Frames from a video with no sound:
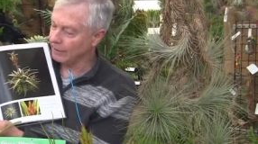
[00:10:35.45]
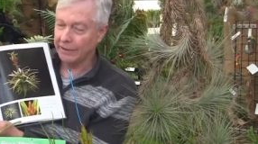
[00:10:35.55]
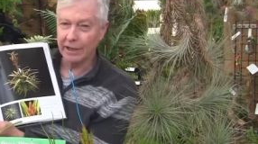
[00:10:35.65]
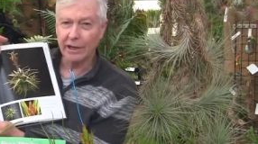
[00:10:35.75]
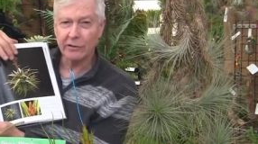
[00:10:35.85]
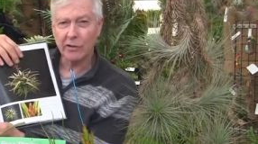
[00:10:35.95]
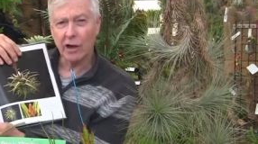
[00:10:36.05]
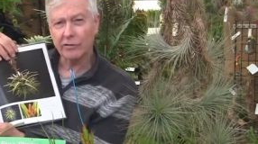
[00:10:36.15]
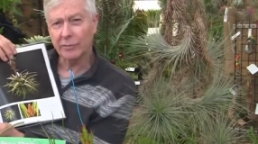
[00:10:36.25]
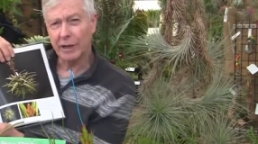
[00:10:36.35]
And then it
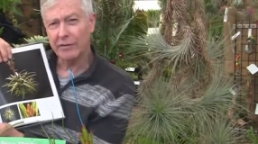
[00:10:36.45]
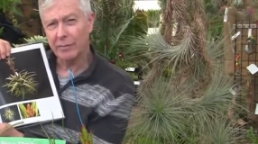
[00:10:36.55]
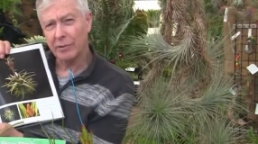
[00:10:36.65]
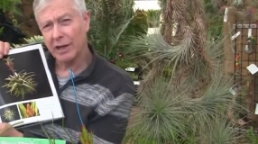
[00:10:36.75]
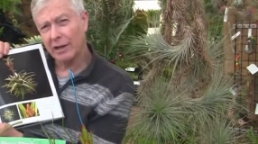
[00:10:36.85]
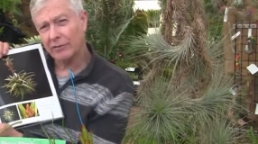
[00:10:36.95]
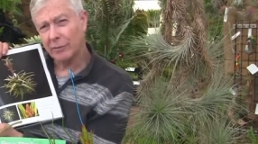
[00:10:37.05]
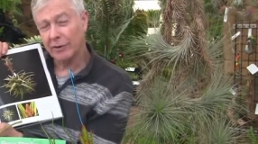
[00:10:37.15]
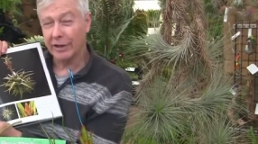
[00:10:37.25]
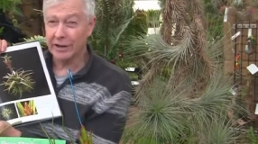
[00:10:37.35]
talks about the plants,
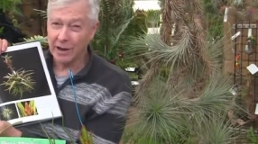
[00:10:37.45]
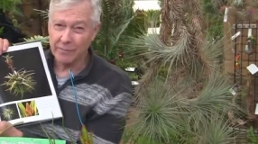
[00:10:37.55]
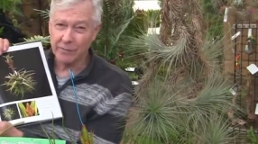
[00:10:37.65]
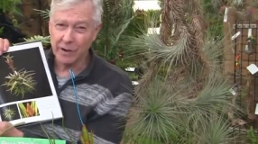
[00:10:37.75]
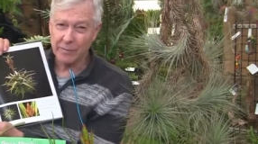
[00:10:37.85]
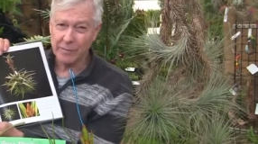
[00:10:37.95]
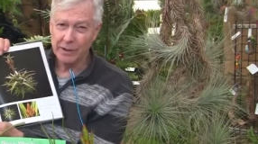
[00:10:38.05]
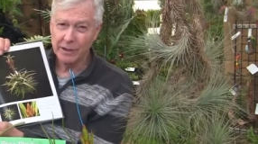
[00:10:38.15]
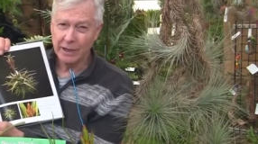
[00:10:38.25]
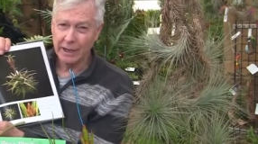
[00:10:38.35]
where they come from
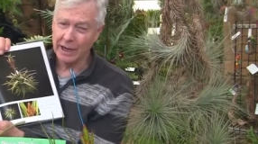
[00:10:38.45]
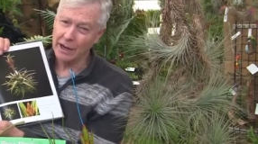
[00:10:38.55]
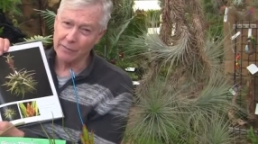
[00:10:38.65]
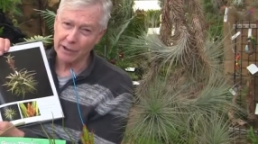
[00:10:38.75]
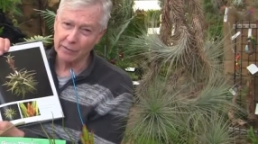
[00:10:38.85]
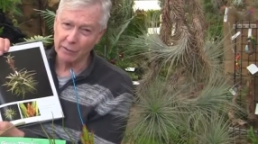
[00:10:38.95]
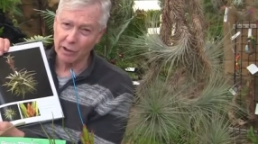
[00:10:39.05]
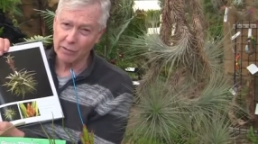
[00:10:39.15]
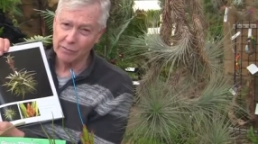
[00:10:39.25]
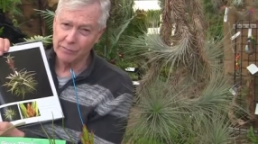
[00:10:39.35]
and how they
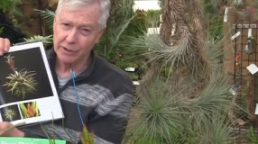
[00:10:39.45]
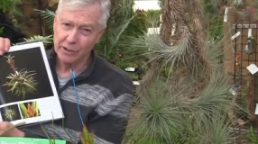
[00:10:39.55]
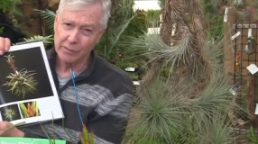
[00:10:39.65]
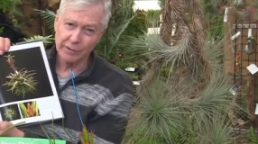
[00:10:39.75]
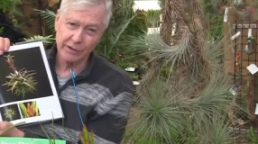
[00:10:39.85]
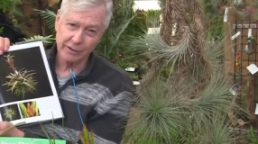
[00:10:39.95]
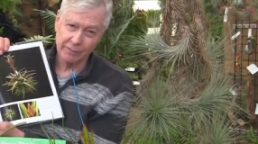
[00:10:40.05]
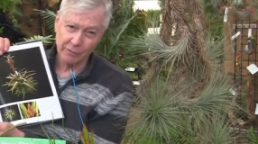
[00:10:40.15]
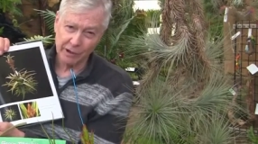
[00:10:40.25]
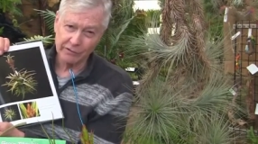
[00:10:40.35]
grow, what the
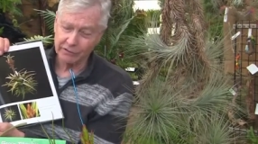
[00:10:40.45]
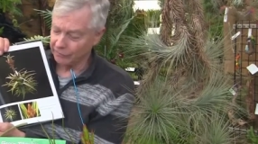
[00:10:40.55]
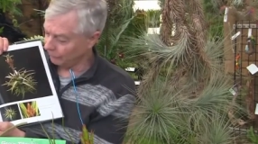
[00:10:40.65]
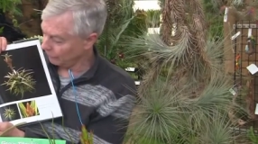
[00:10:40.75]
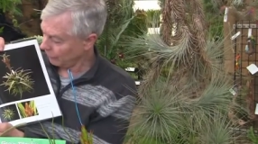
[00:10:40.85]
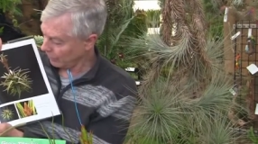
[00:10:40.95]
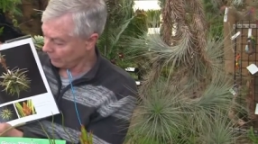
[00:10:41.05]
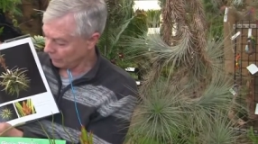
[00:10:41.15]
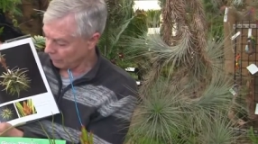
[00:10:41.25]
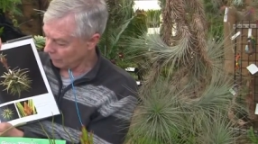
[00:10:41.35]
inflorescences are
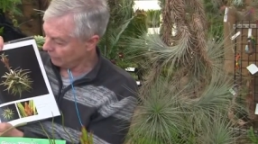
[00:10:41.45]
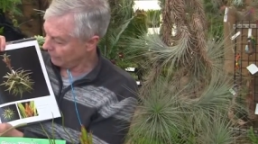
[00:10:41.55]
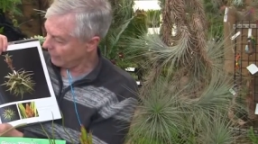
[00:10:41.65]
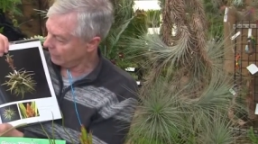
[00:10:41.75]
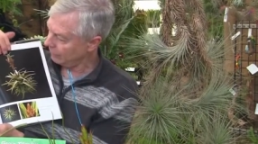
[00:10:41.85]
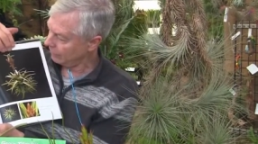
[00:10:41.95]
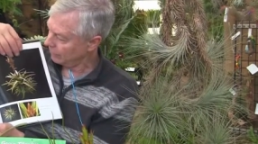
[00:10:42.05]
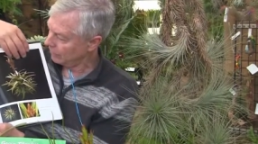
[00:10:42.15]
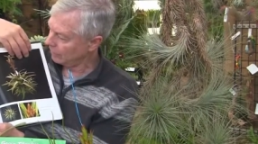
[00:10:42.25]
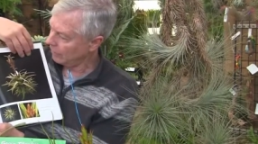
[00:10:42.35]
like and all of that.
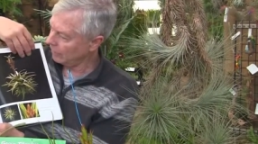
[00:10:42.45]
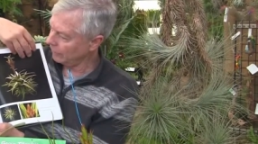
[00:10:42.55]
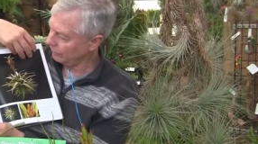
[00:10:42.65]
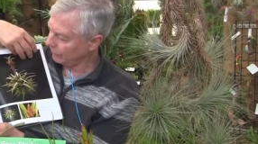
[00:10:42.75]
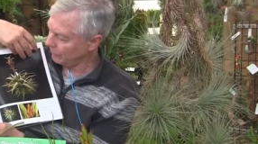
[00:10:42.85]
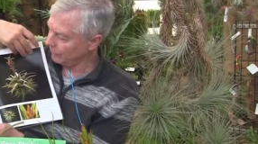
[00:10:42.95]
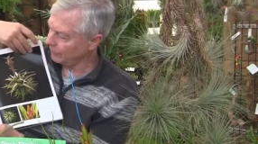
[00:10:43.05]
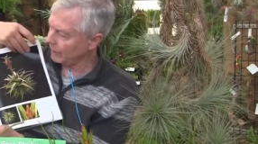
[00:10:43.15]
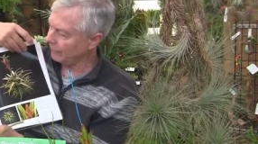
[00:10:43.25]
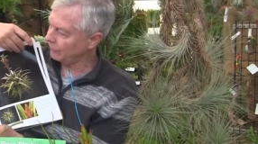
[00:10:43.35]
Uh, some of
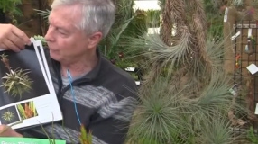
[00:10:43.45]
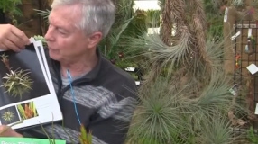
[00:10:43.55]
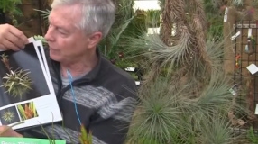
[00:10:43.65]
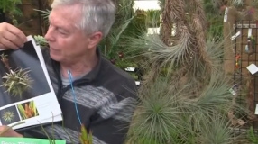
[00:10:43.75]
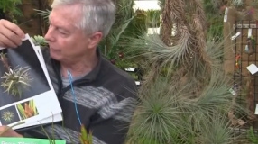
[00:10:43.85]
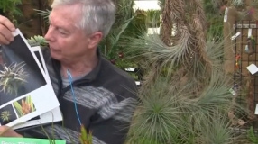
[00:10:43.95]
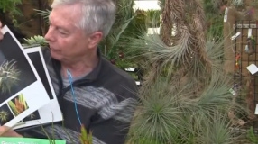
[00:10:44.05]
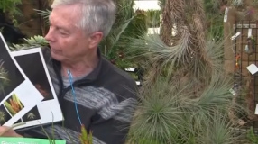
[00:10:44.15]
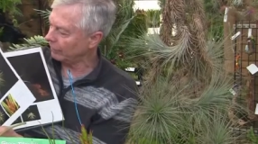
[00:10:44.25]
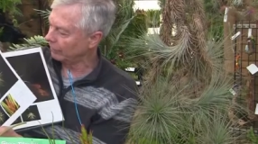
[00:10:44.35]
them have two
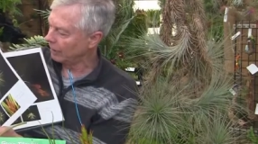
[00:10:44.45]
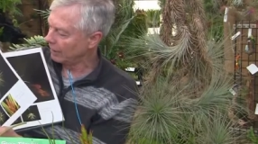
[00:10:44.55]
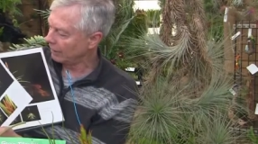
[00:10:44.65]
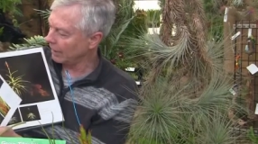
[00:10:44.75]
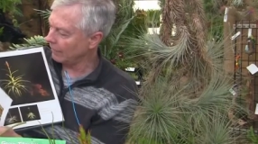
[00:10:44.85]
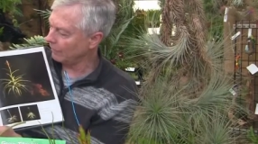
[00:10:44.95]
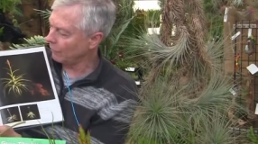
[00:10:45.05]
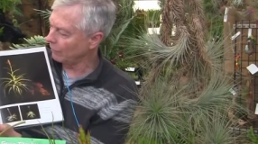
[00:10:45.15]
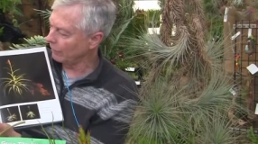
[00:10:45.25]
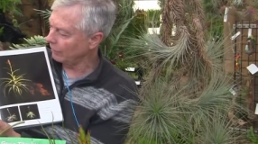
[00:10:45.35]
pages, like
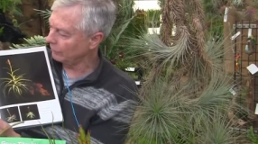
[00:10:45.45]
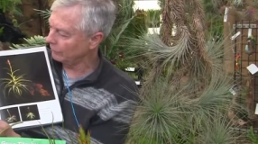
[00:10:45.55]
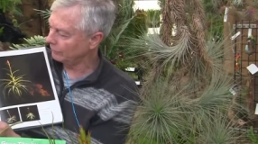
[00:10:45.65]
latifolia.